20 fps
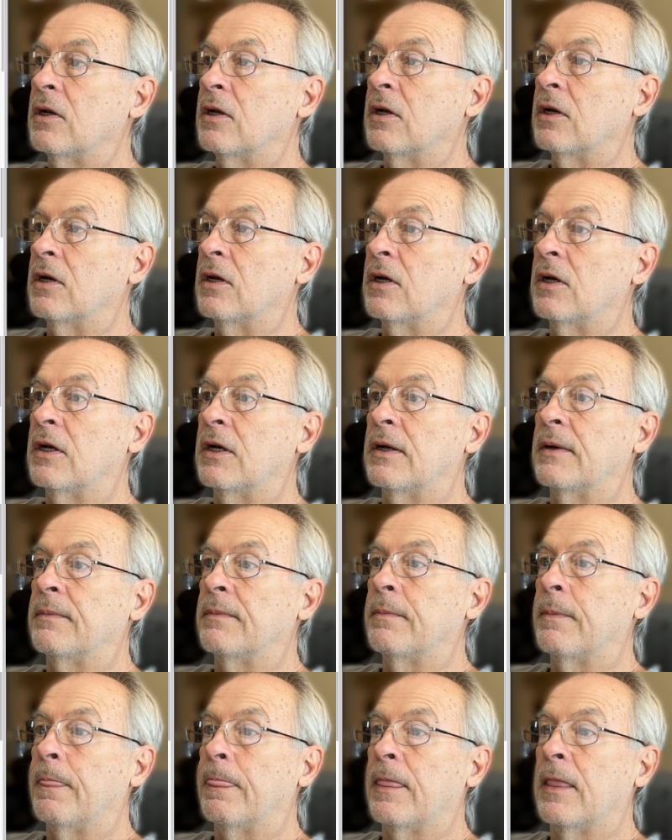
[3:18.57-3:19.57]
Uh,
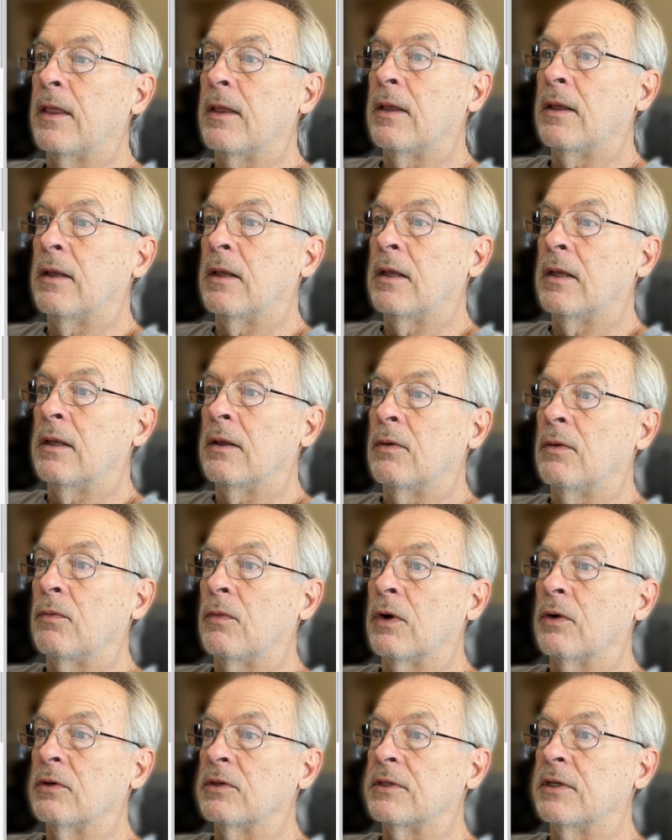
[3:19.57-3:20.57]

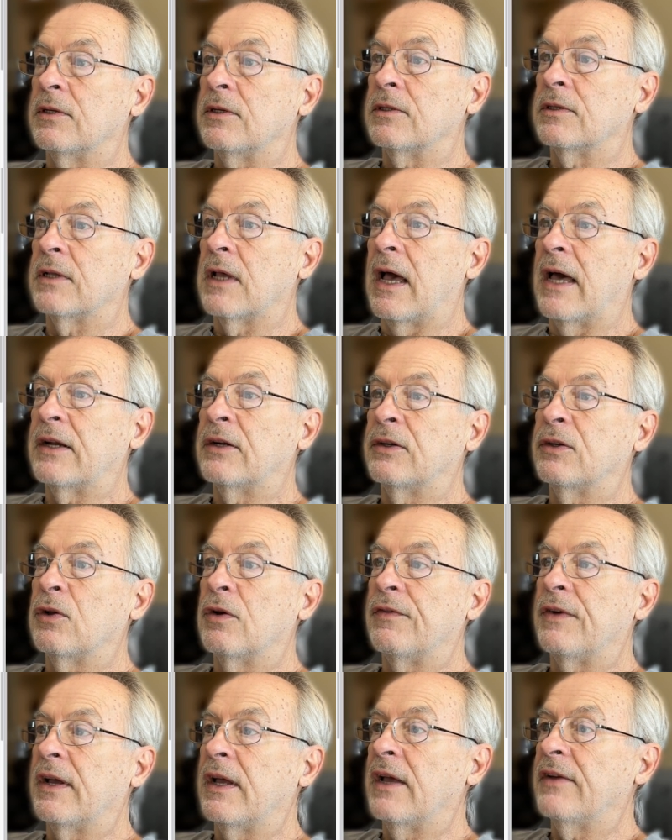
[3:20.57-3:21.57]
where is his? I don't know
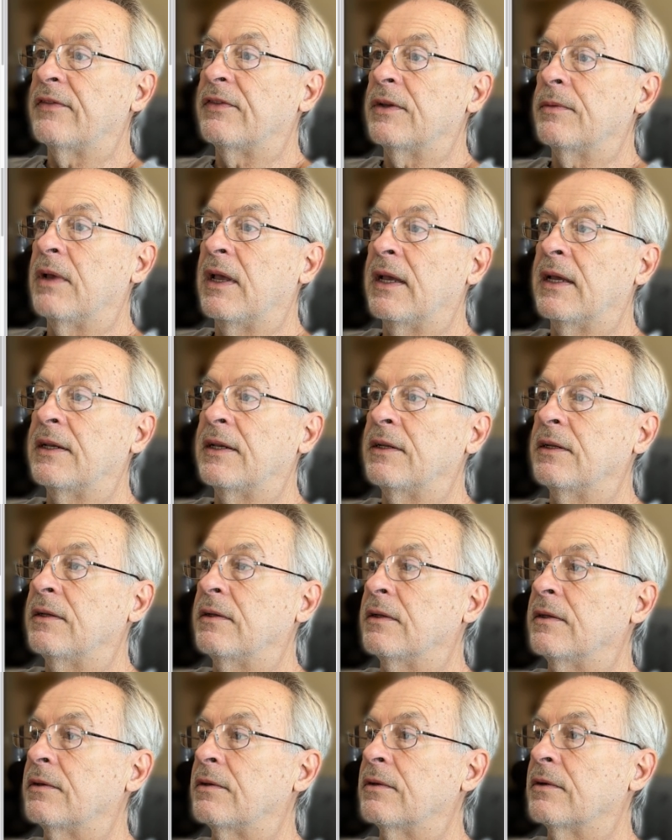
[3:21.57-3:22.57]
if I have him handy.